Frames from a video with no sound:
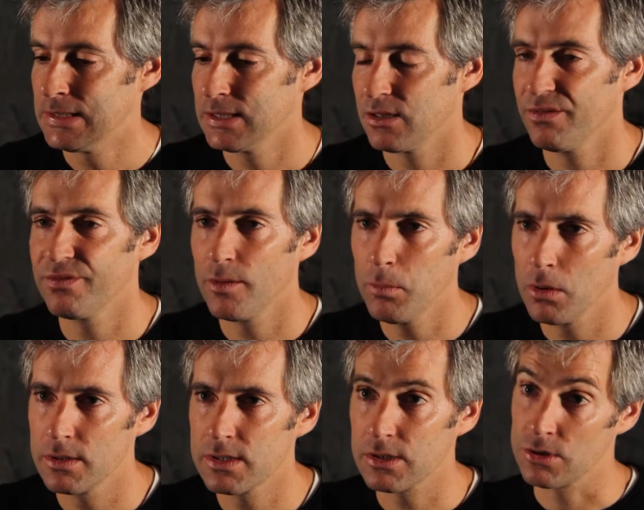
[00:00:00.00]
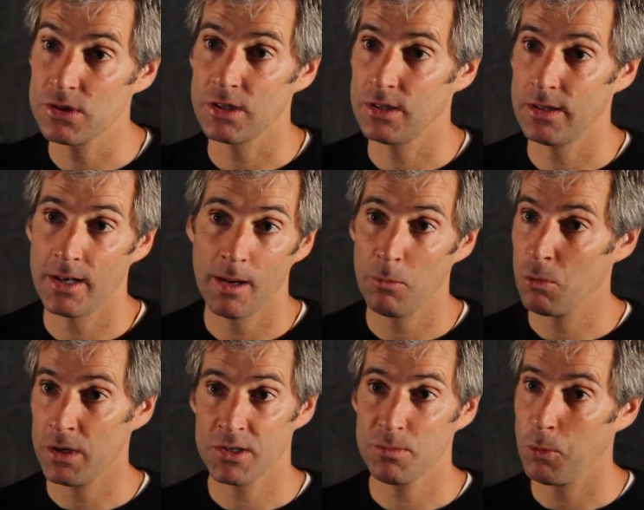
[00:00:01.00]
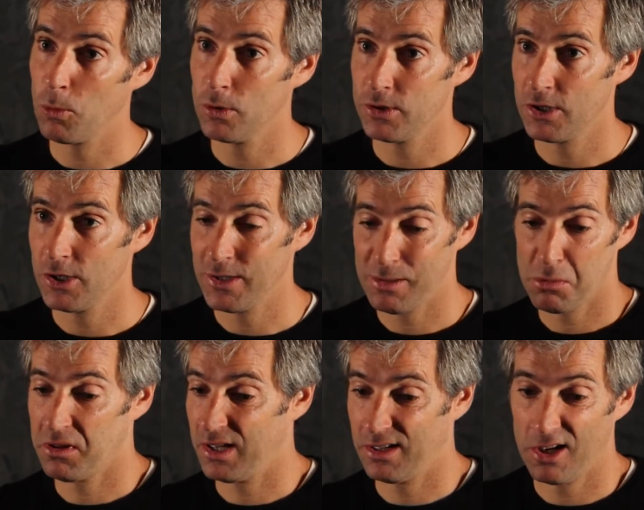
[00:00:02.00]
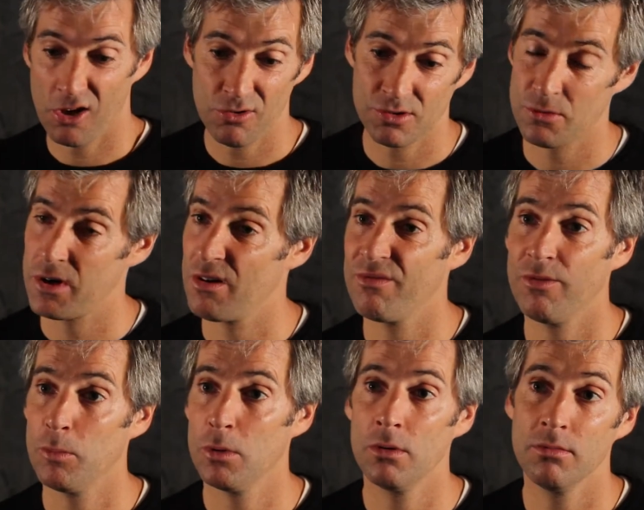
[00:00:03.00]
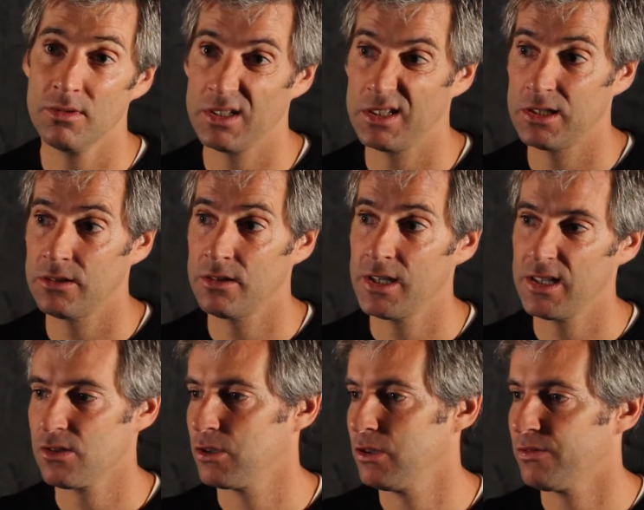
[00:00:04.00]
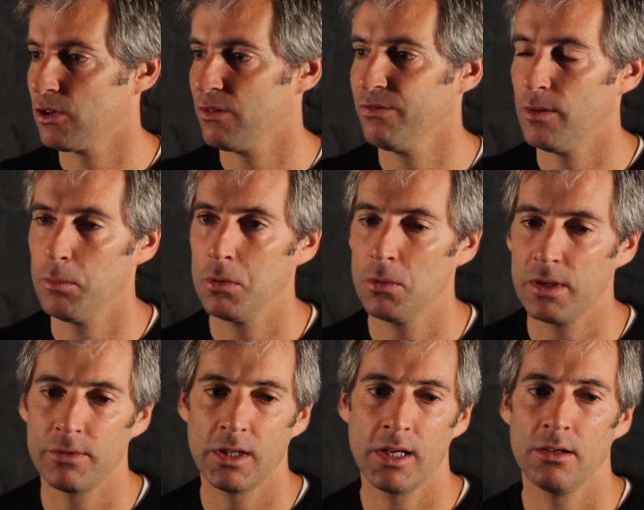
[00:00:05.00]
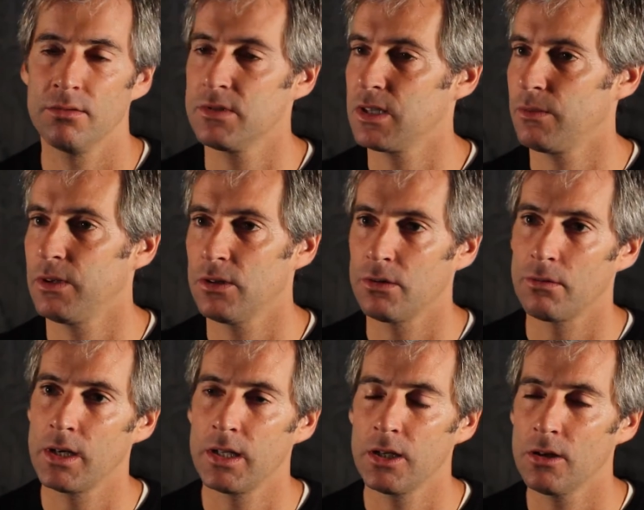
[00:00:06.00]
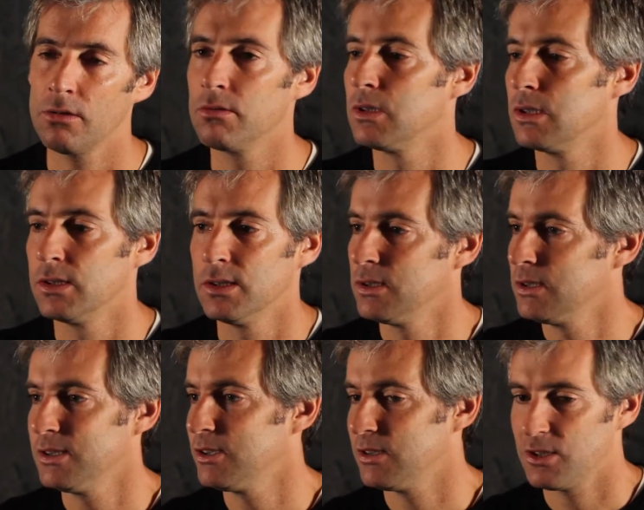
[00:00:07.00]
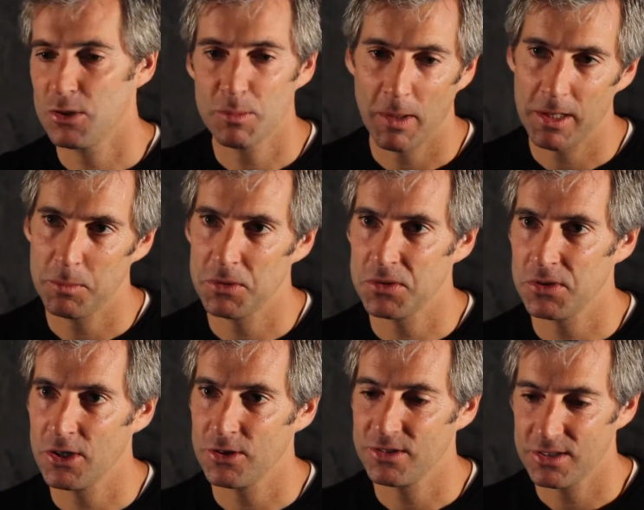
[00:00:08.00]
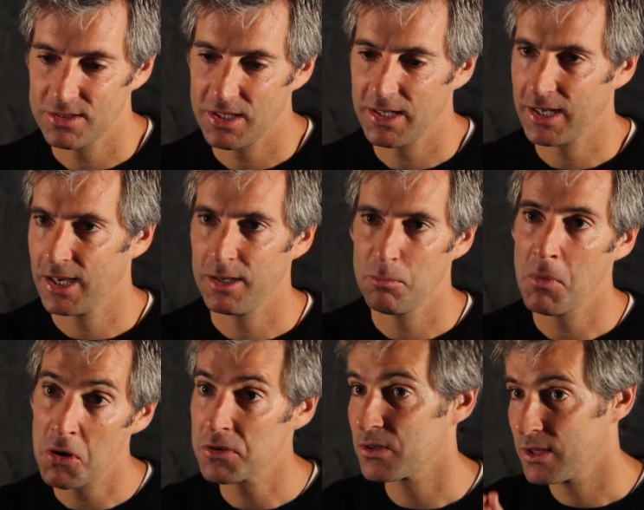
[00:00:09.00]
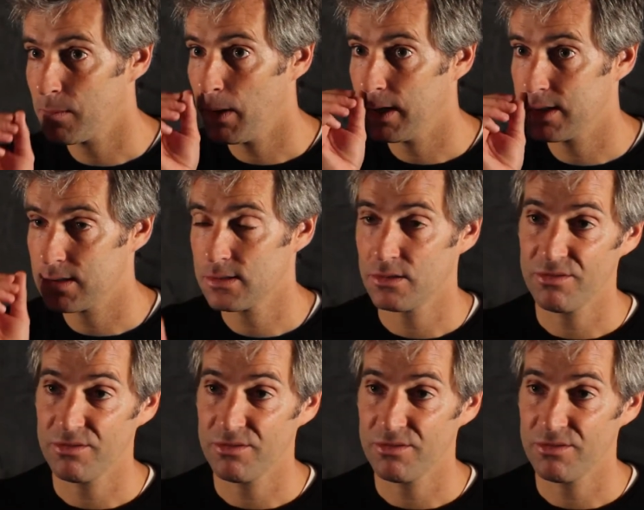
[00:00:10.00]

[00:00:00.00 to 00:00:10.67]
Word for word: The football is considered the number one sport. You know, everything goes around football at the end of the day. So you've got football every day on T V, on the radio, newspapers, you know, just dedicating most of their pages to